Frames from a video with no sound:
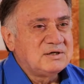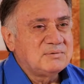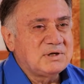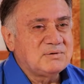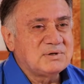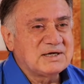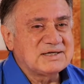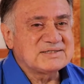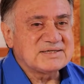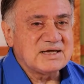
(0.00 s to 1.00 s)
well, when I
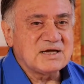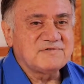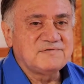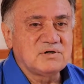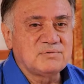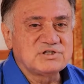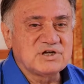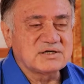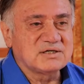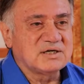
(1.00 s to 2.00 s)
say I feel
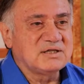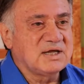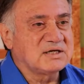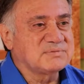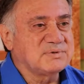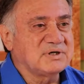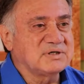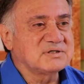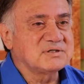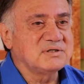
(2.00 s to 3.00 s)
rejected in that
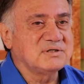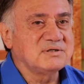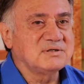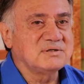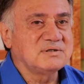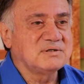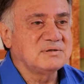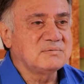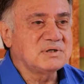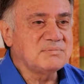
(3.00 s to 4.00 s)
experience,
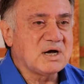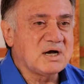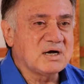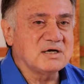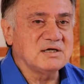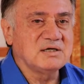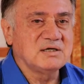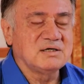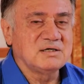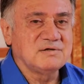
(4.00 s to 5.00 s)
what am I
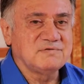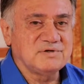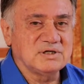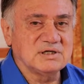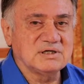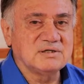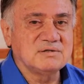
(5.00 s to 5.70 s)
feeling?